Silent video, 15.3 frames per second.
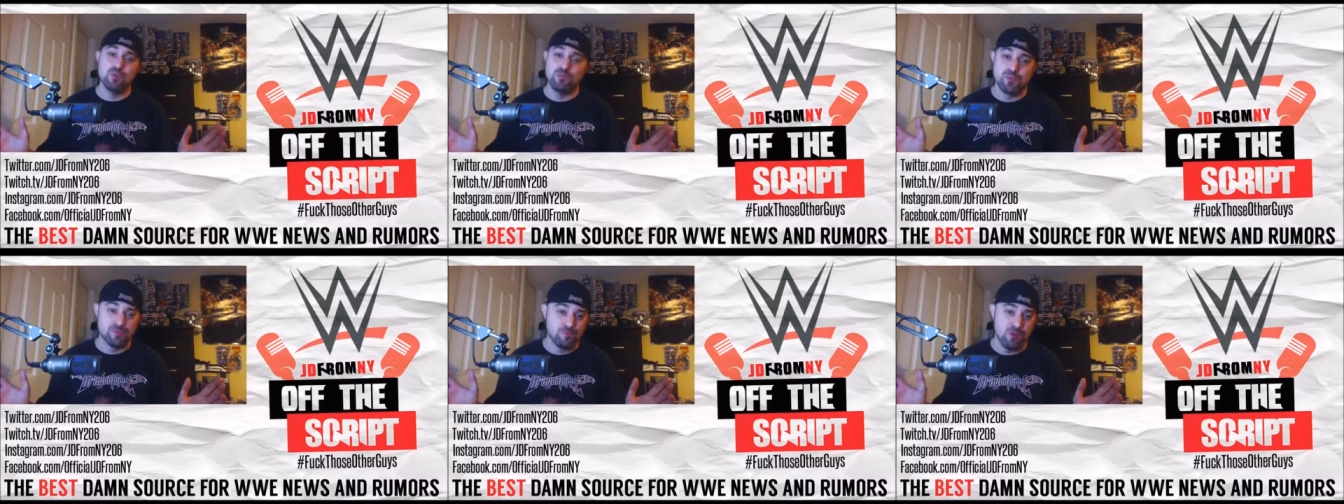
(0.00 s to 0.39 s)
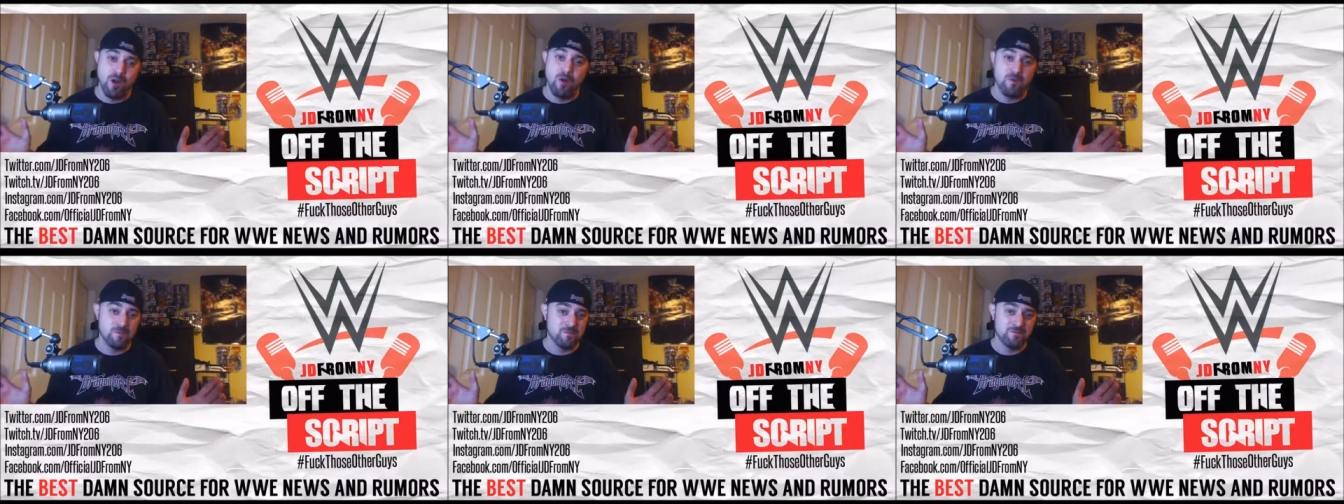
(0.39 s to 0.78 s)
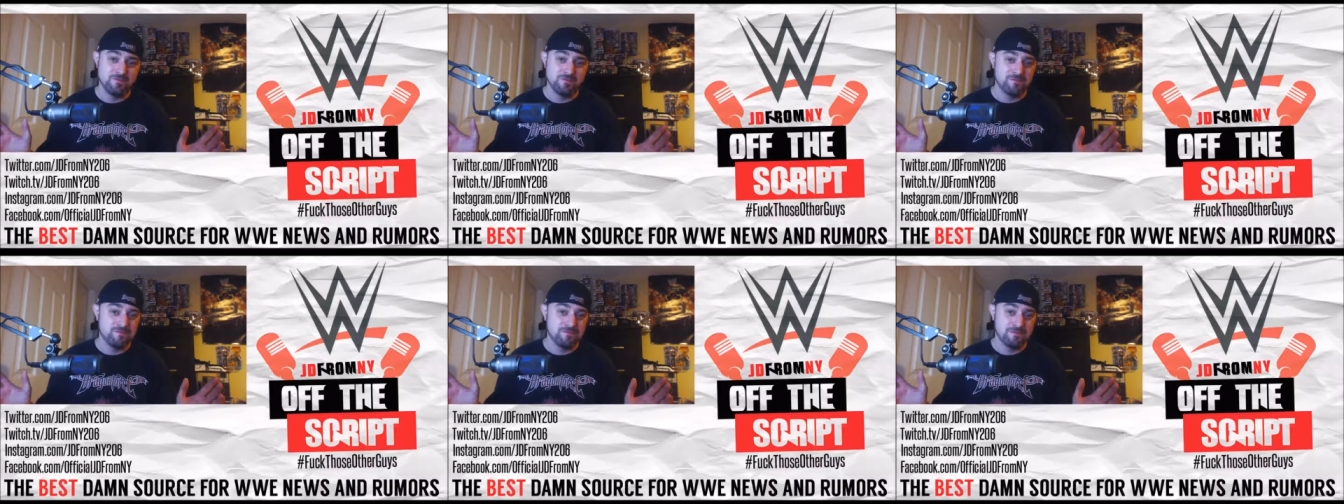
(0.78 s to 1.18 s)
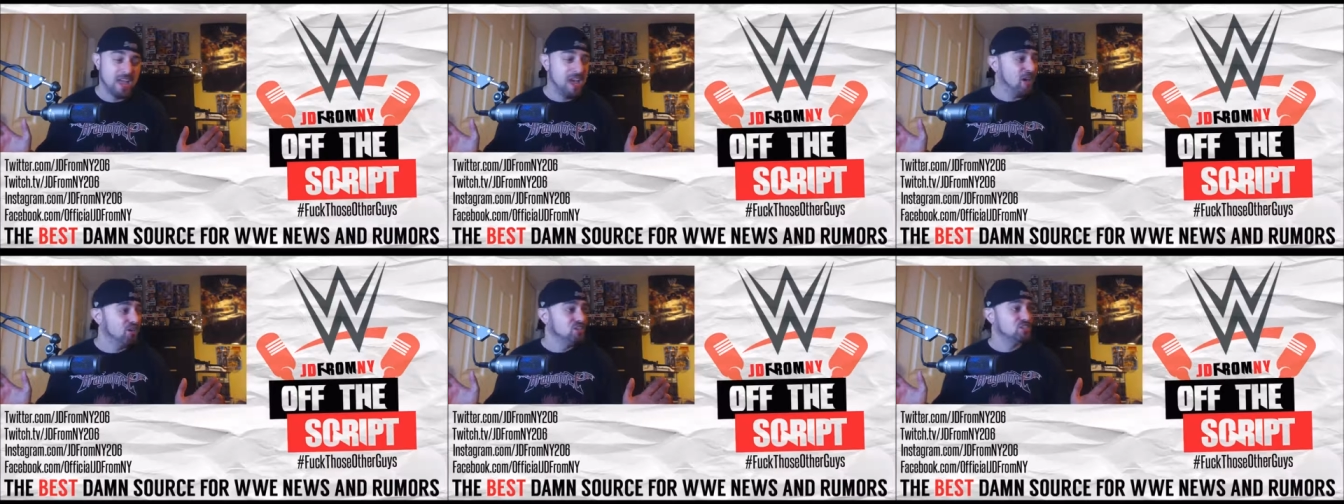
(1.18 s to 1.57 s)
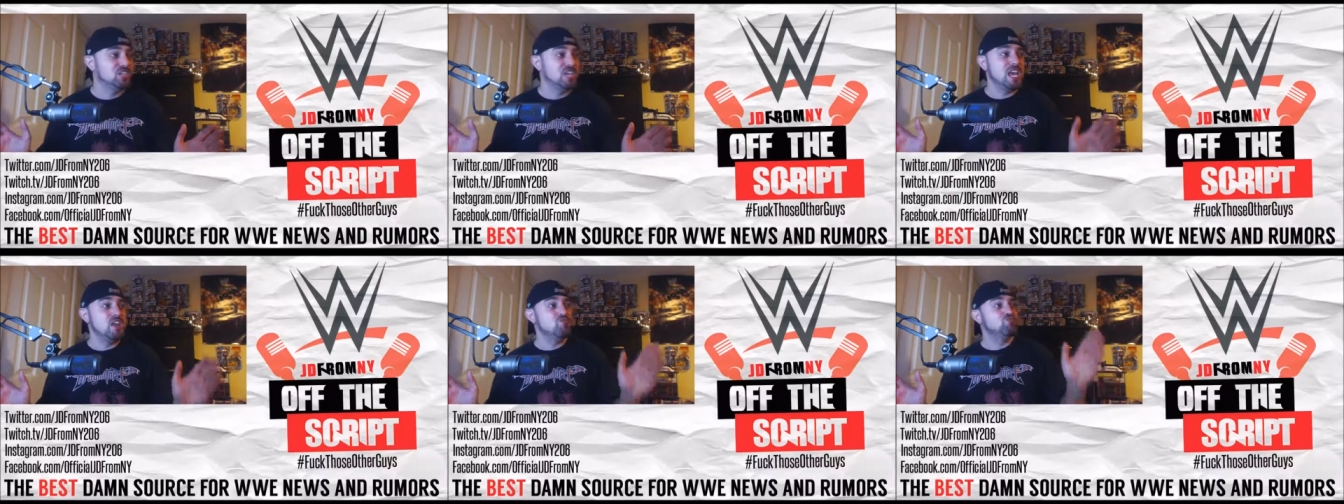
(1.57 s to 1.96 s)
stupid, bro. They'll
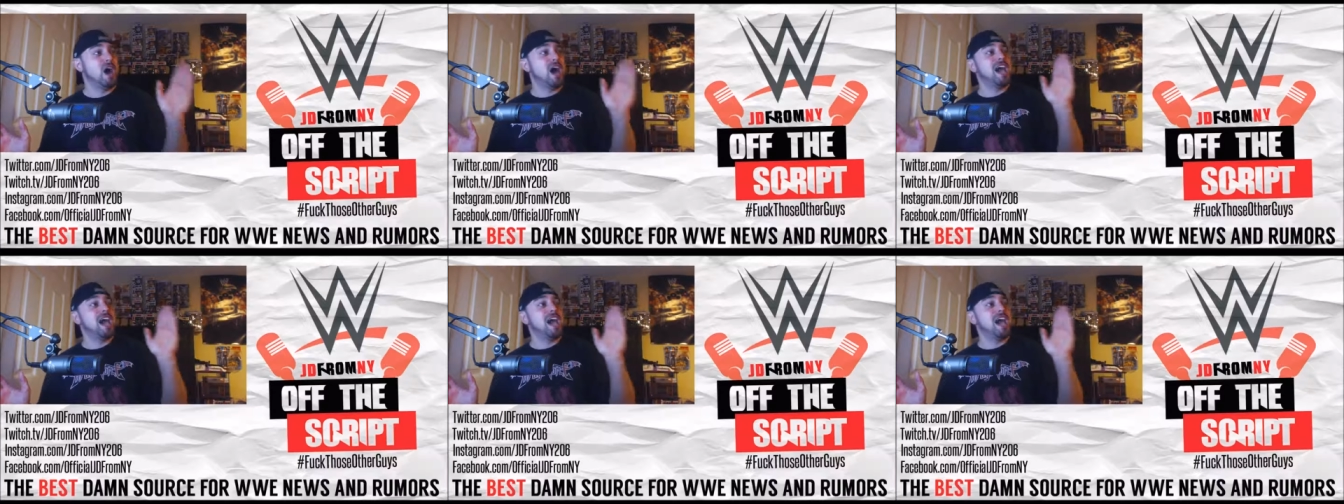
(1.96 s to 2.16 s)
see